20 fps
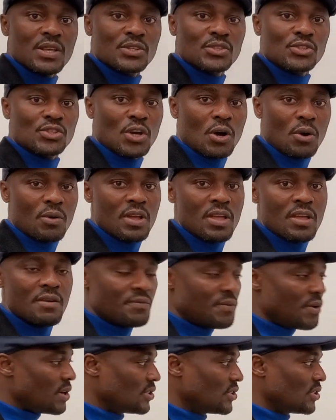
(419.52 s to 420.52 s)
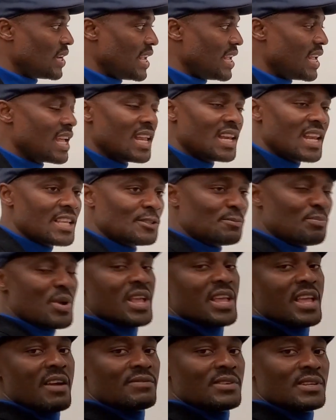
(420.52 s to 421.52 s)
So firstly, let's
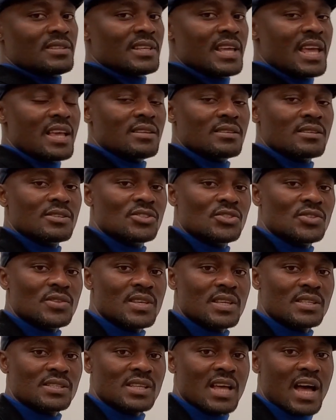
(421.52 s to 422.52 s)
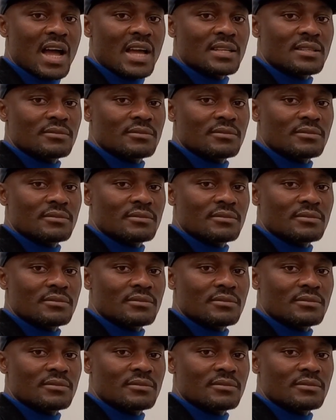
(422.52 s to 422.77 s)
bring everything to this side.